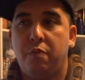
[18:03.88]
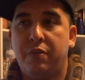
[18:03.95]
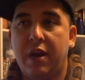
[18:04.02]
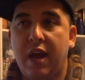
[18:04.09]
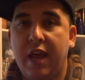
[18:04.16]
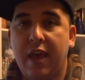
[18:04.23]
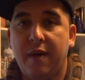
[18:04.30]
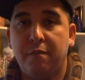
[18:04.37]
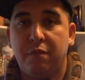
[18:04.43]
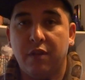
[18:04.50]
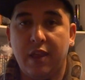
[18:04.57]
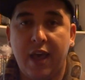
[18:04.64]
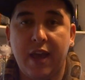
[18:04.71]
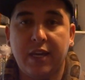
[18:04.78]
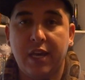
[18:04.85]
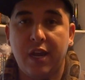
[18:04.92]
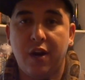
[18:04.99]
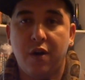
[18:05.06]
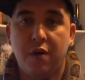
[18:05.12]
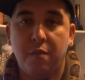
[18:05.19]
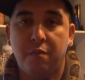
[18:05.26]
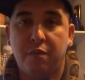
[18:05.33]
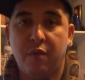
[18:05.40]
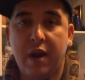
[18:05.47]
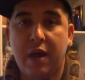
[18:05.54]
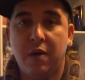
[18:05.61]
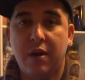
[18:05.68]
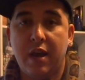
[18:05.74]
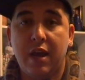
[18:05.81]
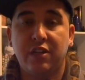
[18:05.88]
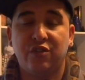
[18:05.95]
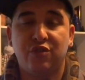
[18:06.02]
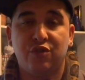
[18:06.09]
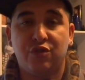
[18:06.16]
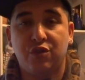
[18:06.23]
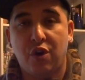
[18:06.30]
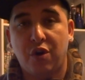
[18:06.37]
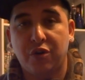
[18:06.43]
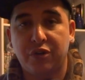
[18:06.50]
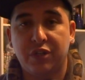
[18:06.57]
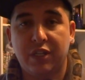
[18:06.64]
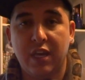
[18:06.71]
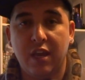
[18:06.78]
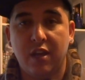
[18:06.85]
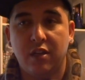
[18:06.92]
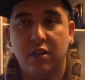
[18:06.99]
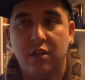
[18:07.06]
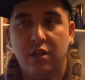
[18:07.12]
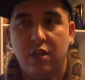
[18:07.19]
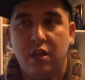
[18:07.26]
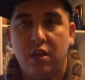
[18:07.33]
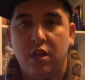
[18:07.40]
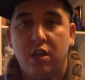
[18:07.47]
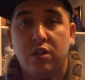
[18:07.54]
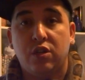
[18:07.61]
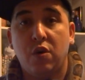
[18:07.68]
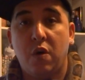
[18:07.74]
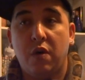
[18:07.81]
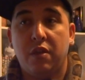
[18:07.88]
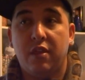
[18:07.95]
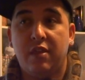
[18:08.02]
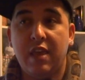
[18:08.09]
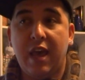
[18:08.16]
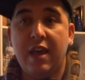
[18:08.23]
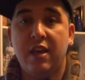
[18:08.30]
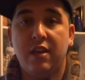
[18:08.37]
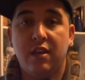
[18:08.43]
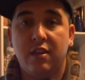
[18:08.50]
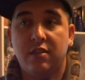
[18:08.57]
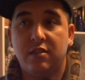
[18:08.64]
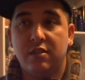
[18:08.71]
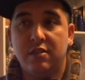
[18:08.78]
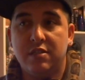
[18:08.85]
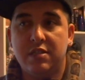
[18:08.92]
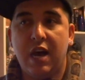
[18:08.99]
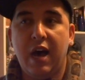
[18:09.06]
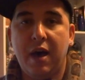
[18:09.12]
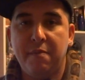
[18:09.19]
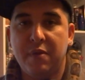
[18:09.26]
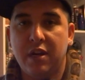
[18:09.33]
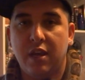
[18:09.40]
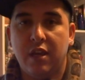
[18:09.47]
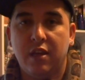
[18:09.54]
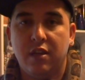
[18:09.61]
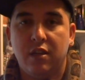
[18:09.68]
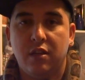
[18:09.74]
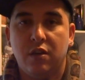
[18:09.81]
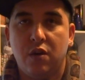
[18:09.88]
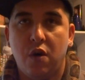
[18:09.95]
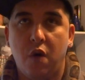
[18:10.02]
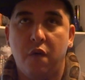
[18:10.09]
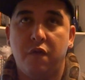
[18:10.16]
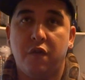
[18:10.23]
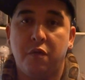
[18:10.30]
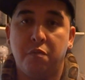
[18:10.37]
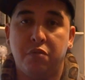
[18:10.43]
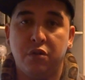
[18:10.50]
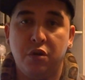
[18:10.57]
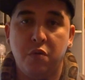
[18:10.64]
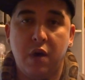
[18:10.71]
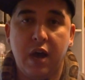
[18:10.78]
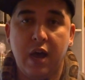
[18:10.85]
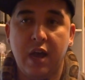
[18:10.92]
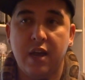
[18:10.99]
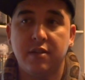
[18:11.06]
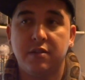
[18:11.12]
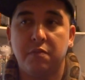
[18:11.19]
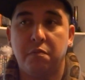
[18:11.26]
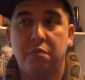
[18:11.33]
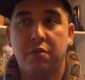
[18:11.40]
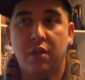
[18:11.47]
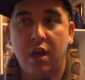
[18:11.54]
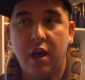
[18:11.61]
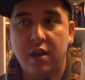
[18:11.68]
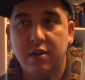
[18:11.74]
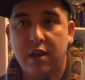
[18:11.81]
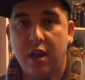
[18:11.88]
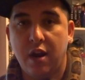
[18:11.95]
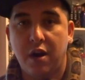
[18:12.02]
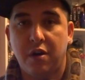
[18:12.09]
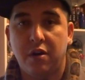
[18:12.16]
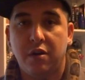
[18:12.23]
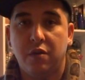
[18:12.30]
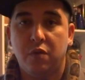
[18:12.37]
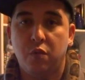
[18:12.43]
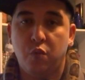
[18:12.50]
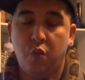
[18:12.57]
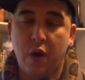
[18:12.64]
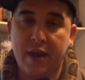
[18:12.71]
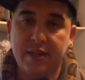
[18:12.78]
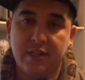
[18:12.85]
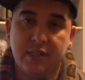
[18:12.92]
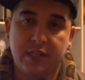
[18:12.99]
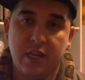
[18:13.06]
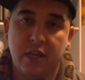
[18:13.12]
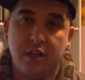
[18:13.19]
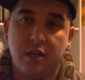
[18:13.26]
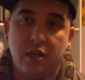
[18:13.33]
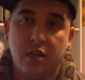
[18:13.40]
but I have black hair, brown eyes, dark skin. So that is dominant over blue eyes, blonde hair, white skin.